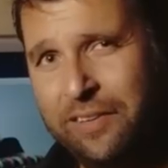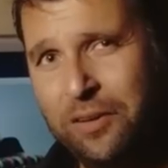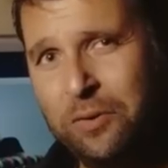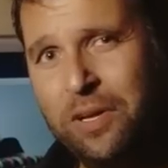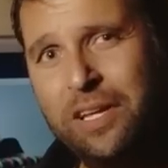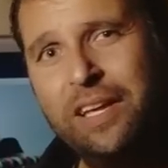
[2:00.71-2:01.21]

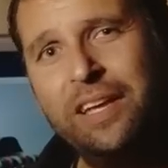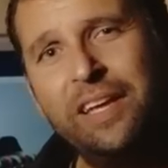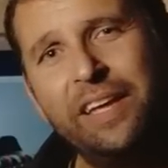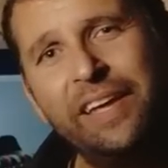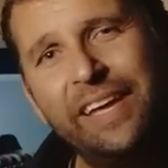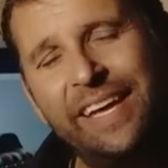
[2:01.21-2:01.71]
though.
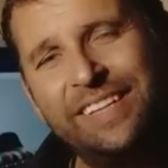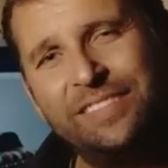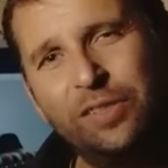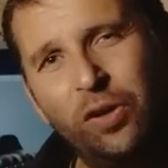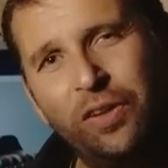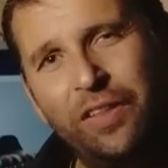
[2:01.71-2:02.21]
It's
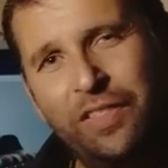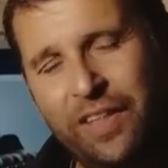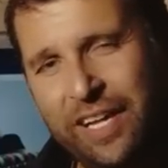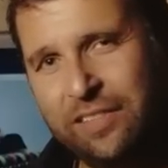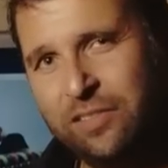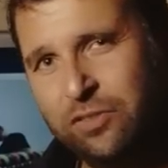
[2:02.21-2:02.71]
not
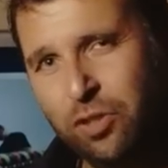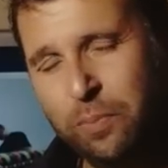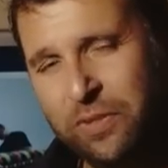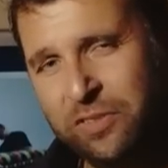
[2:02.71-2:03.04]
that super